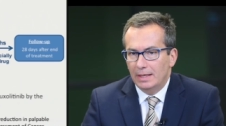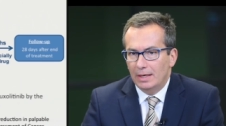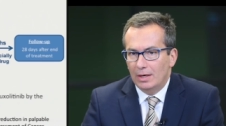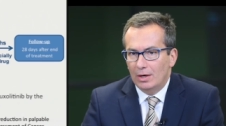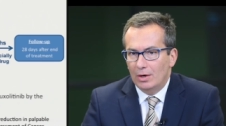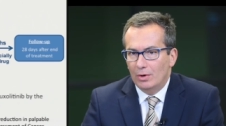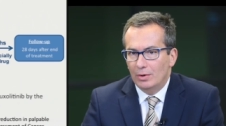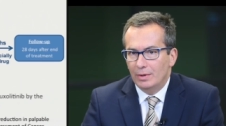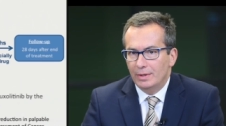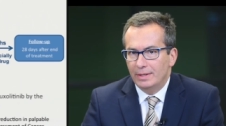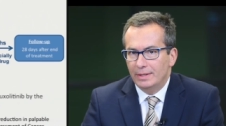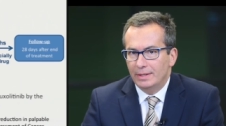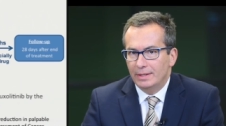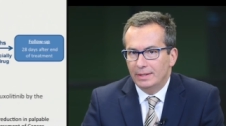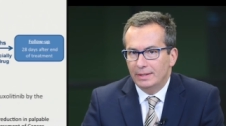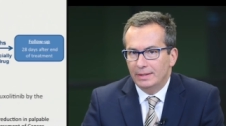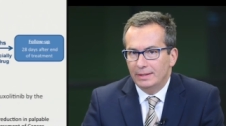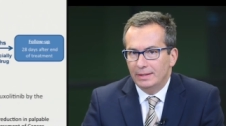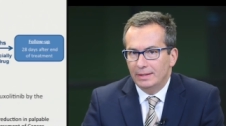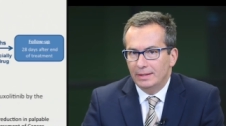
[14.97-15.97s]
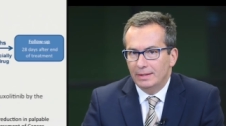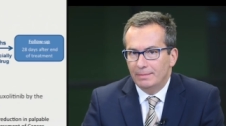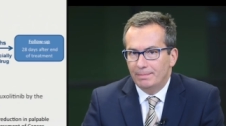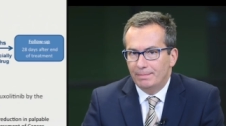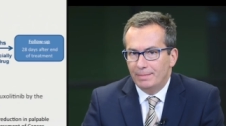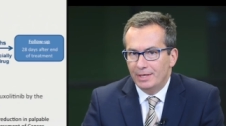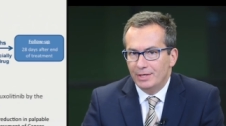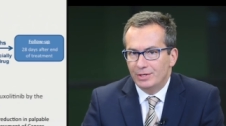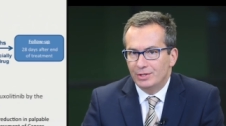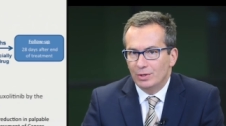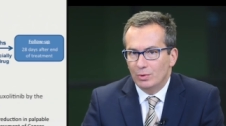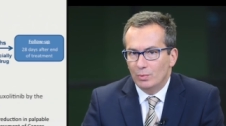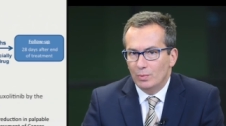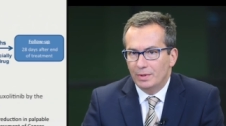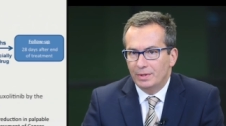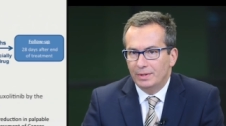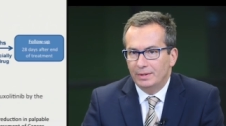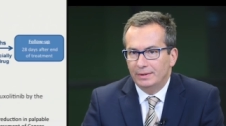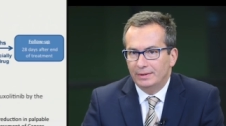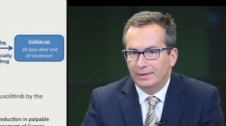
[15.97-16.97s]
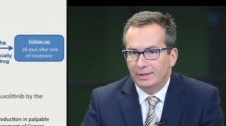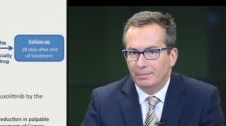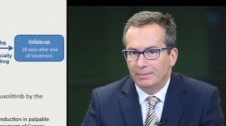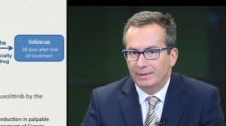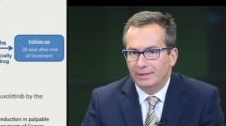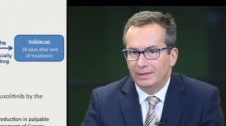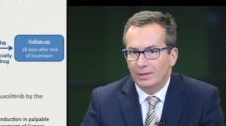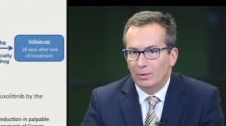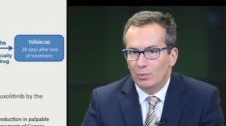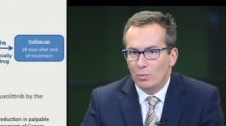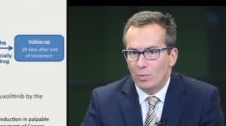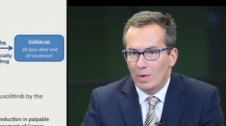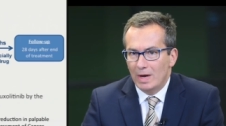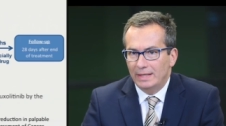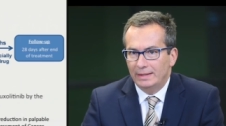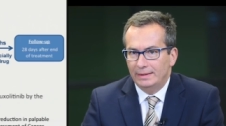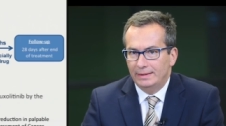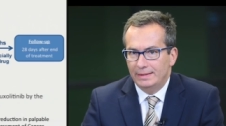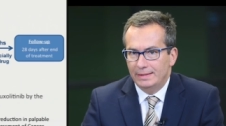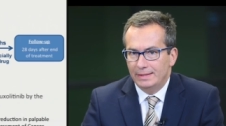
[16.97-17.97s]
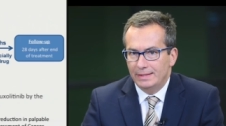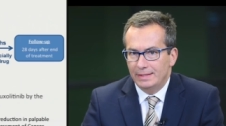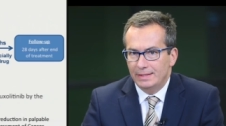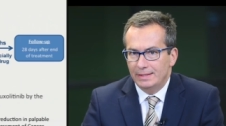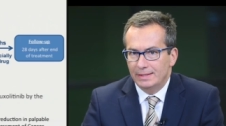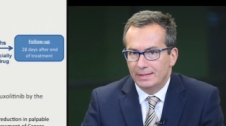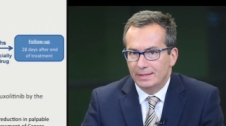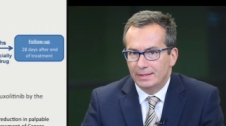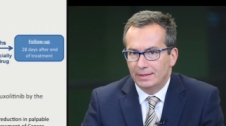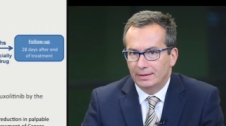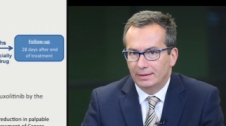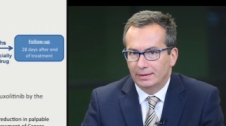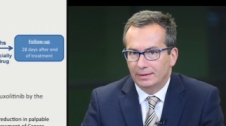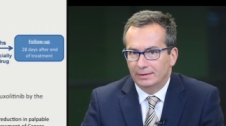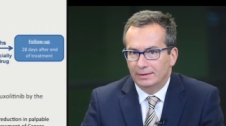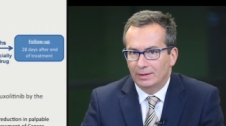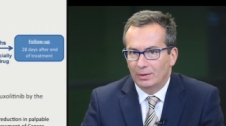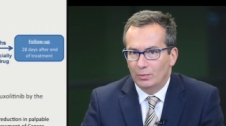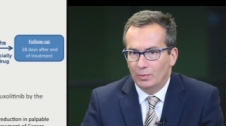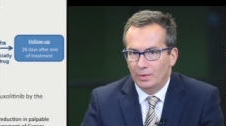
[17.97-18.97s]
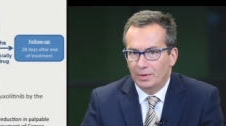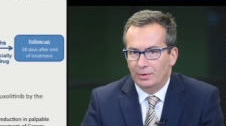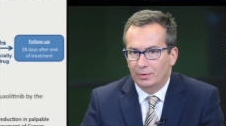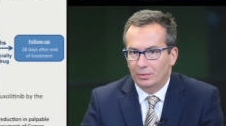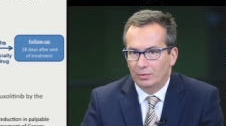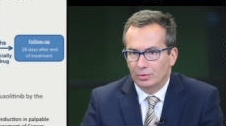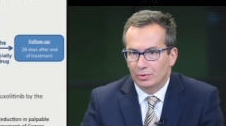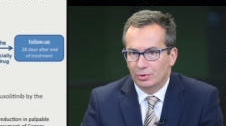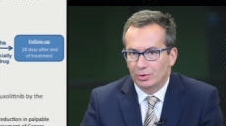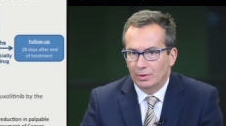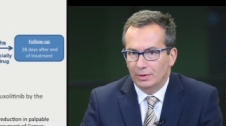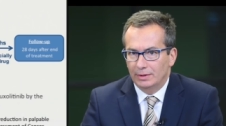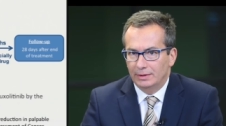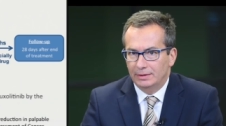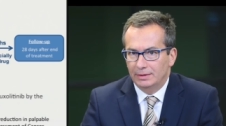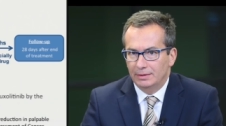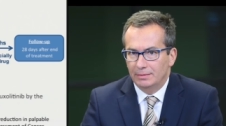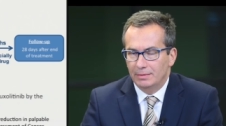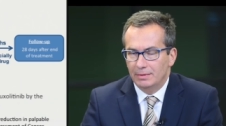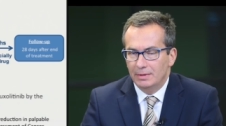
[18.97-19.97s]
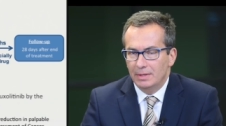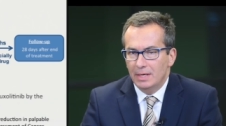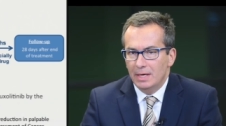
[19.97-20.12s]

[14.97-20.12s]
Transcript: on a patient with intermediate 1 disease treated with ruxolitinib.